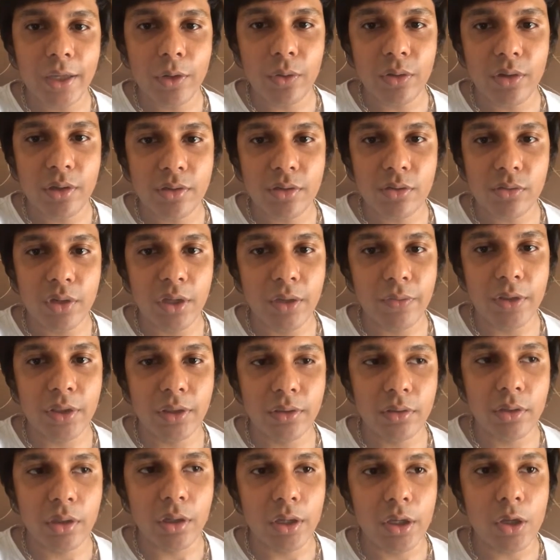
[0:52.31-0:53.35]
you're registering with
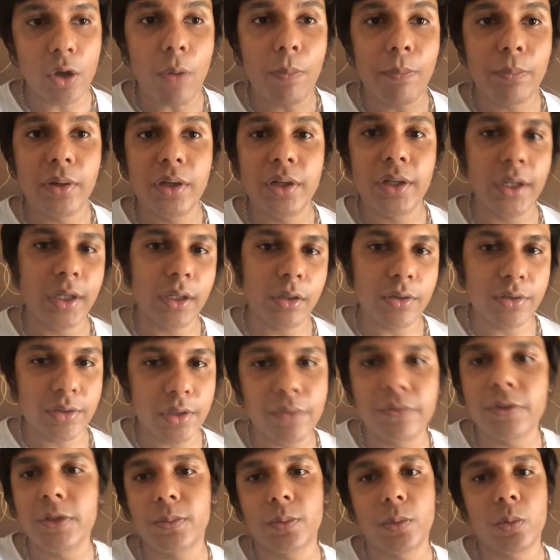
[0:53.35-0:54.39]
your particular
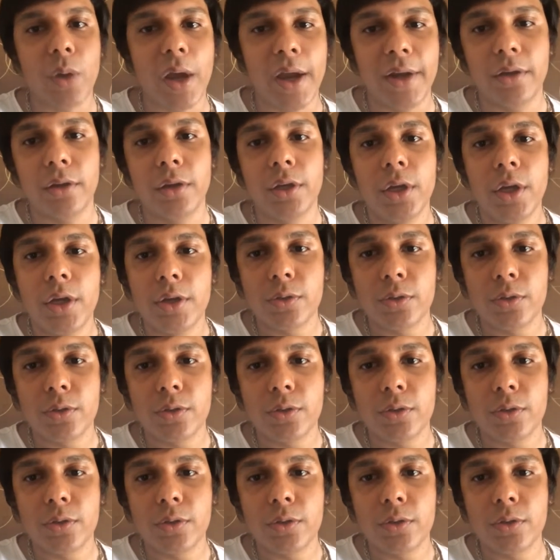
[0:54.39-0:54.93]
service provider.